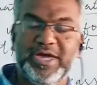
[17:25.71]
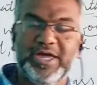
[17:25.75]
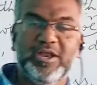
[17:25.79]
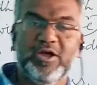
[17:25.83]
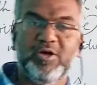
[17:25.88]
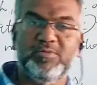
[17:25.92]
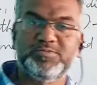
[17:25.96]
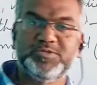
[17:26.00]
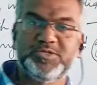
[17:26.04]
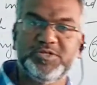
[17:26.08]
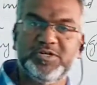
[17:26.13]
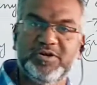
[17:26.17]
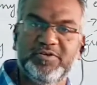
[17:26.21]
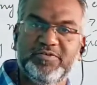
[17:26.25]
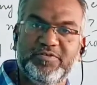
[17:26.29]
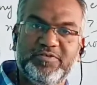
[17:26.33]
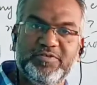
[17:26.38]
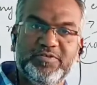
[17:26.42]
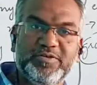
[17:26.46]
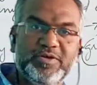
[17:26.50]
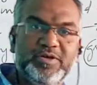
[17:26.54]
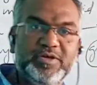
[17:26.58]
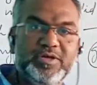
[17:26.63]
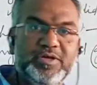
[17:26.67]

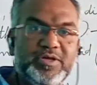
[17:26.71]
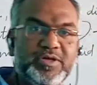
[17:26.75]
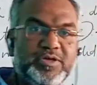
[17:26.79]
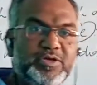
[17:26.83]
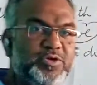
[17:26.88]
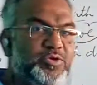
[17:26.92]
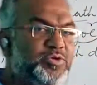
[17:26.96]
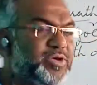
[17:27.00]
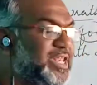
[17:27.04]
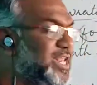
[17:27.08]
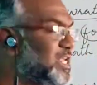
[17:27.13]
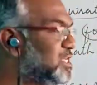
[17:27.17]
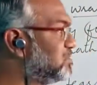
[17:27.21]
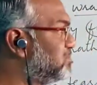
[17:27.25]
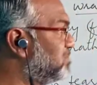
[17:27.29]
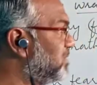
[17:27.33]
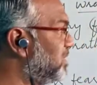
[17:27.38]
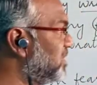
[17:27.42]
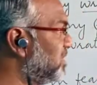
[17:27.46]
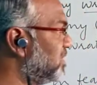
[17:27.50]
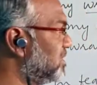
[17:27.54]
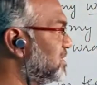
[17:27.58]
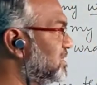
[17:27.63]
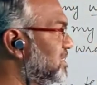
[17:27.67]
observe, you can
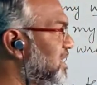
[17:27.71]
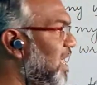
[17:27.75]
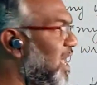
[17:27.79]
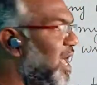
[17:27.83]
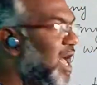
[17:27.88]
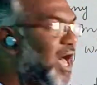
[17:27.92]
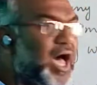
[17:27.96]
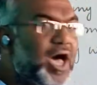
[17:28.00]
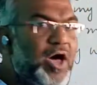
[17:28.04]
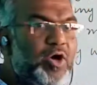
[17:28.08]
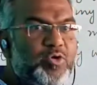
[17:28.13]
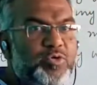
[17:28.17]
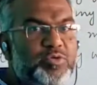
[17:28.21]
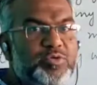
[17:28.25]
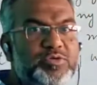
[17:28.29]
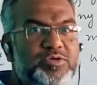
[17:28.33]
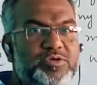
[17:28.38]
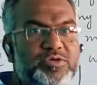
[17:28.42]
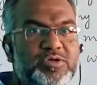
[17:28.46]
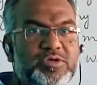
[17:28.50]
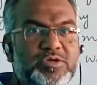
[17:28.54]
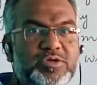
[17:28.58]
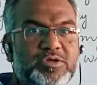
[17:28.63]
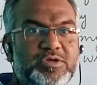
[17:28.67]
experience how